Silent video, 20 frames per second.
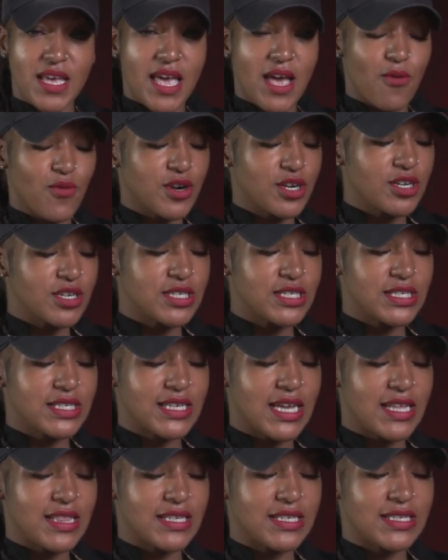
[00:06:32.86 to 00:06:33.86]
And we're going to
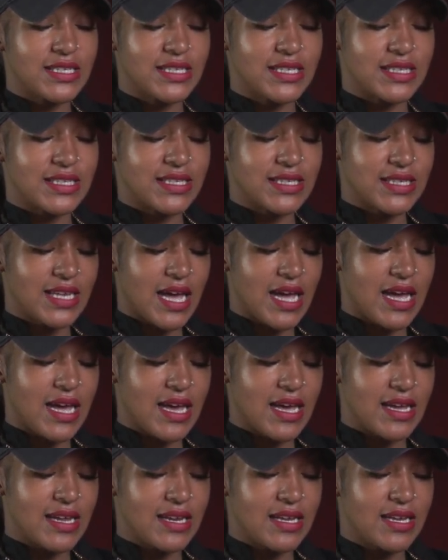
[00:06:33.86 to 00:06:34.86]
set this to the
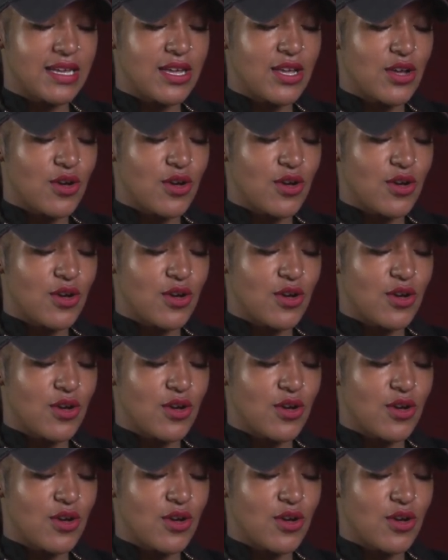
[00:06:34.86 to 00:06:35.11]
side.